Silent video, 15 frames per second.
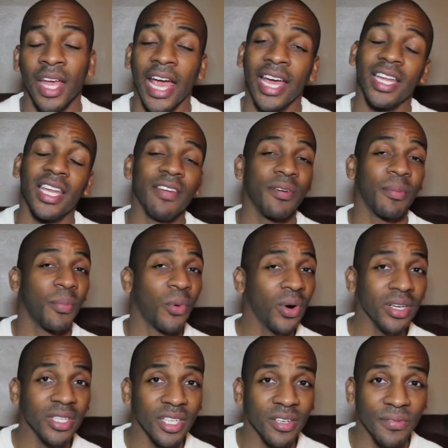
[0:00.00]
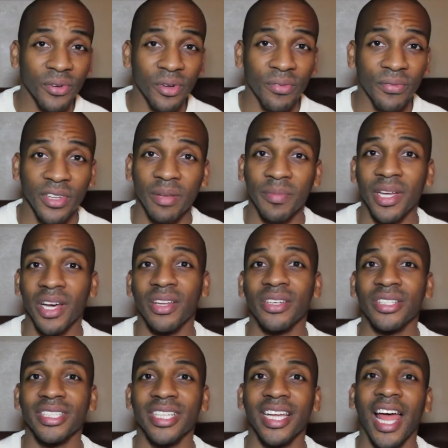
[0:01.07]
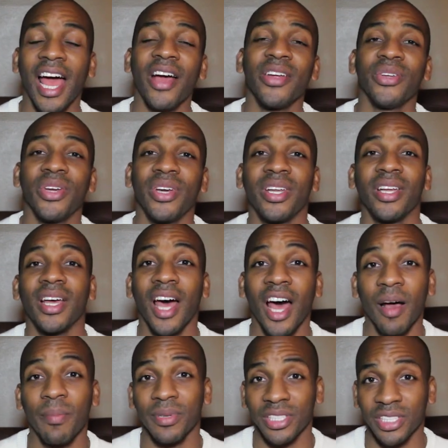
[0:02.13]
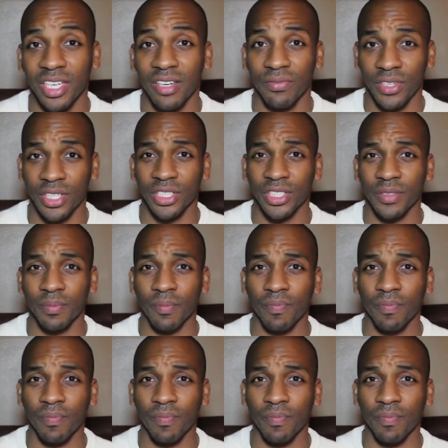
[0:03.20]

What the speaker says: and even more difficult for them to understand how you're going to accomplish that vision.